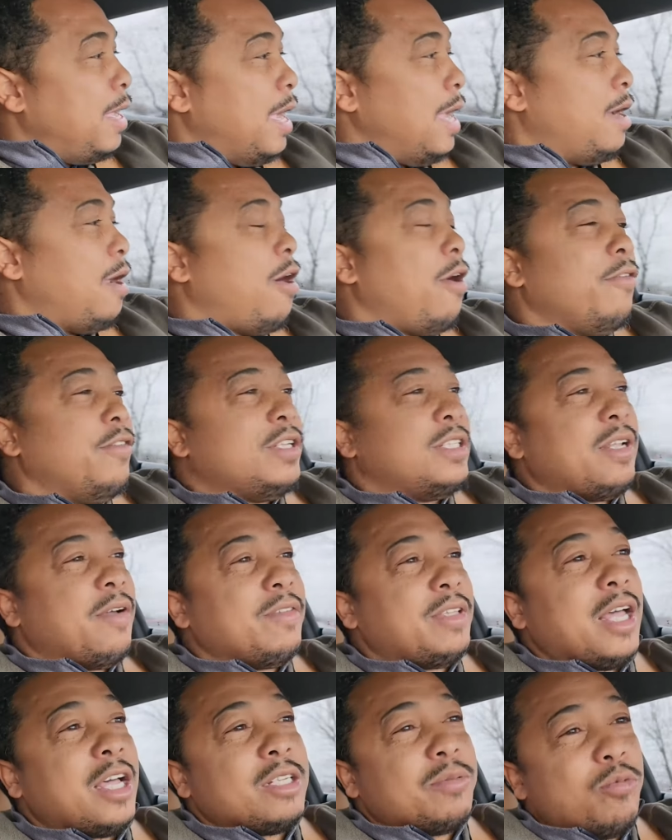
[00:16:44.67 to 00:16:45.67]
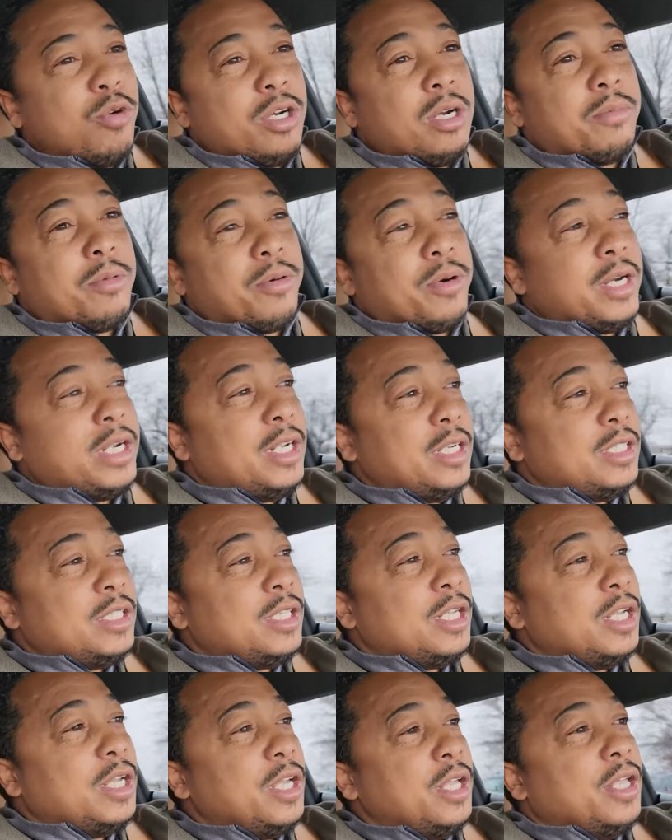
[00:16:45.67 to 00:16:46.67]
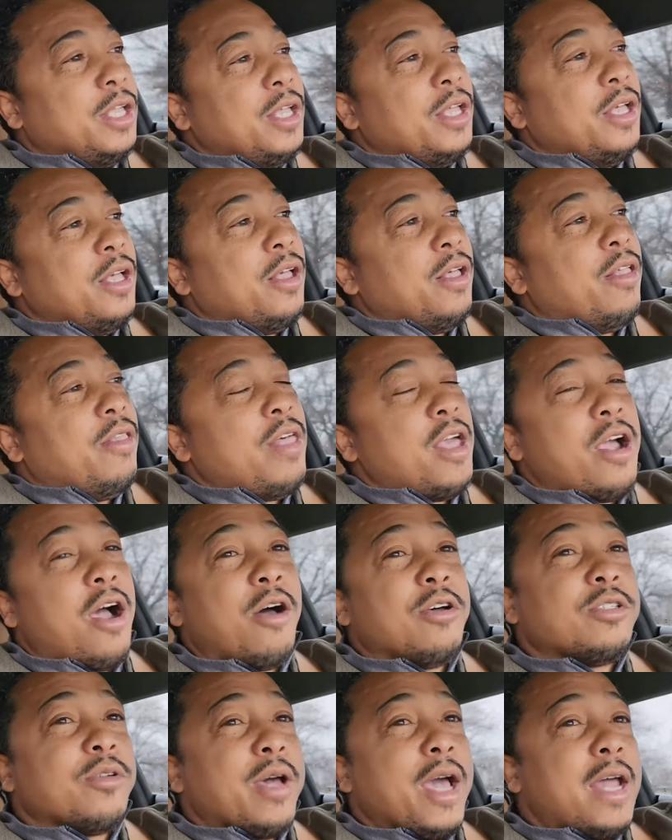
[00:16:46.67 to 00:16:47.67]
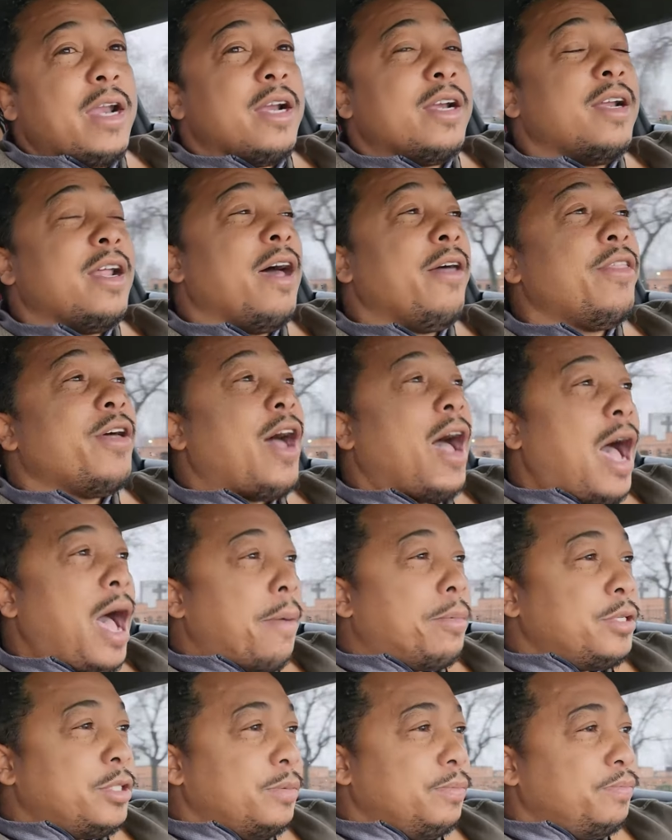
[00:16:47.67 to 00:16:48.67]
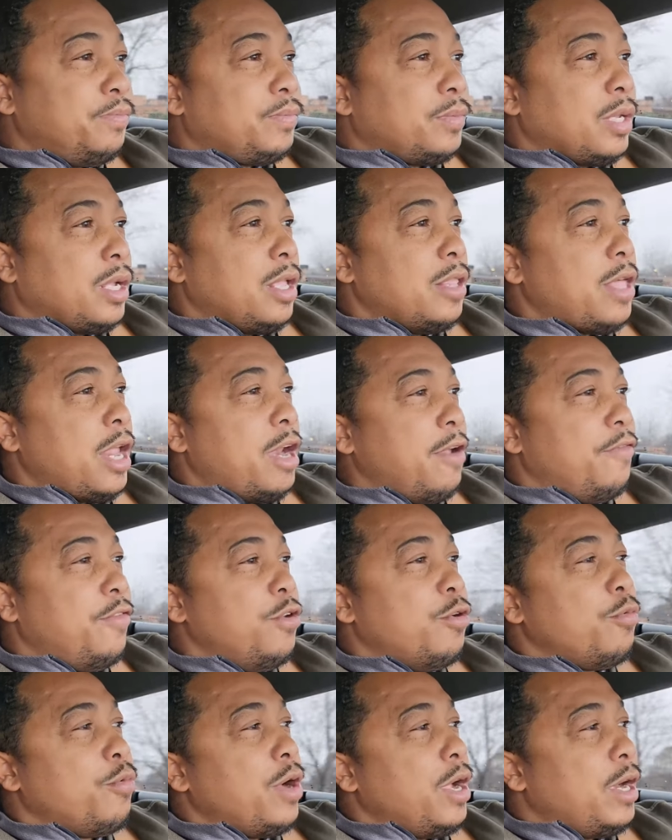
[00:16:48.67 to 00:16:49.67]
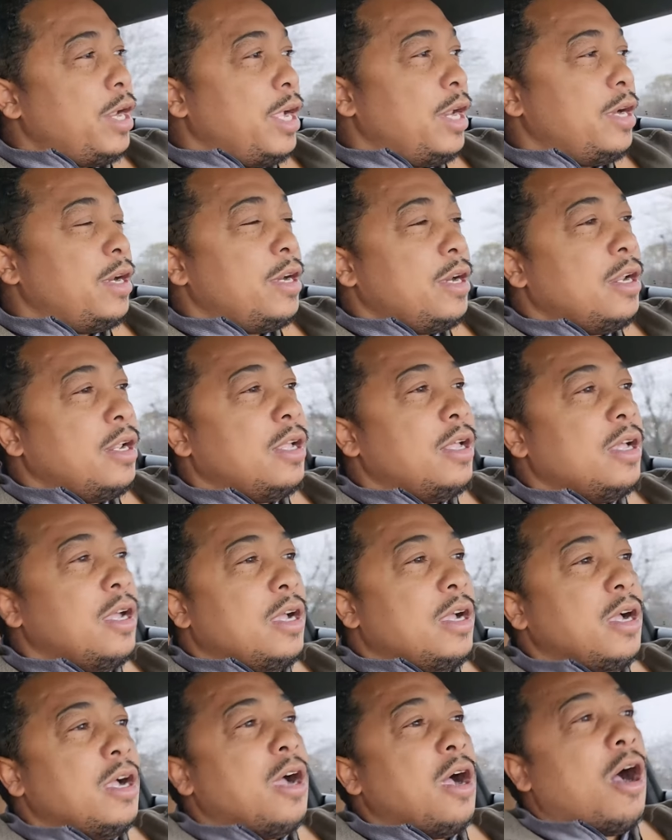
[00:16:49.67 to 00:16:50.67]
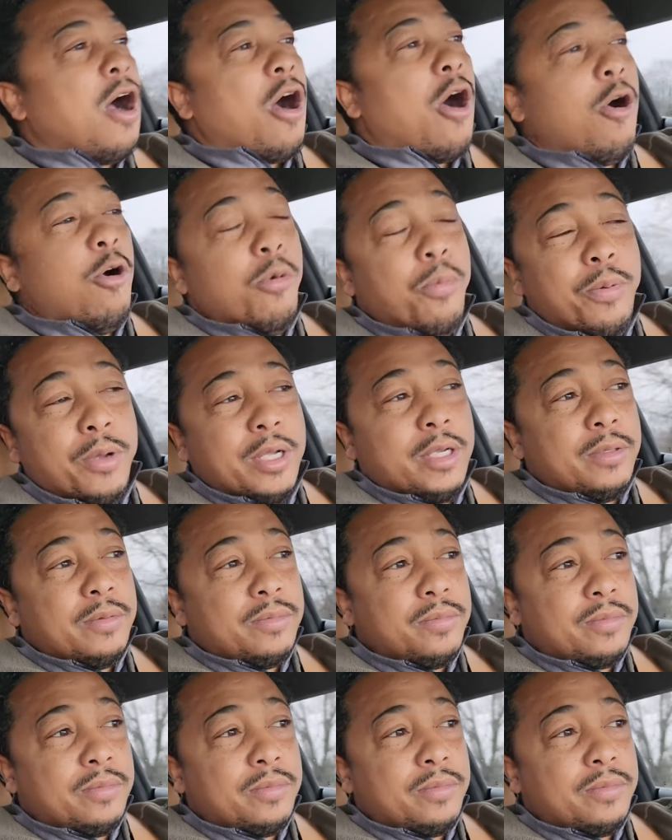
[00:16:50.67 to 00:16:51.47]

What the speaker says: And all of the 7,000 more than the Marines, they also had another option that if you went in open,